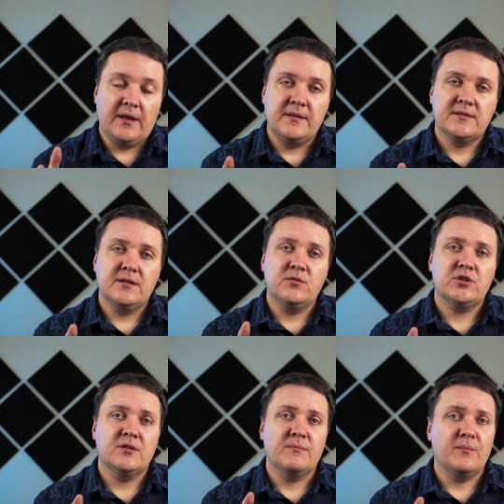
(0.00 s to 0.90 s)
and the
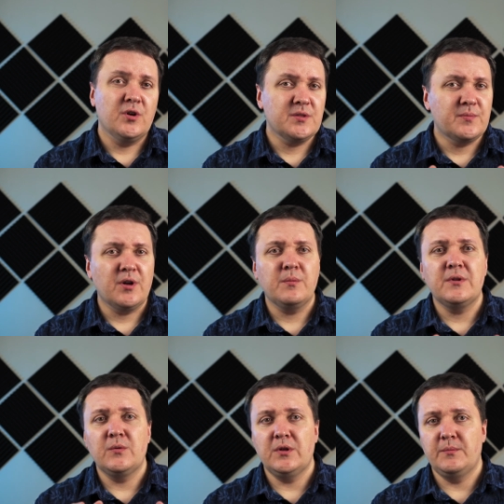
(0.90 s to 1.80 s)
solution most
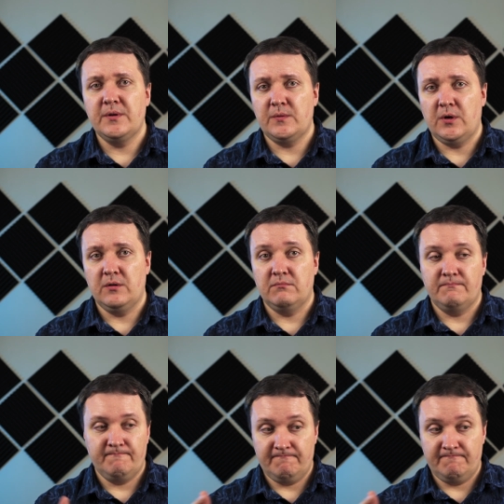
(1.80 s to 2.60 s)
probably will be wrong.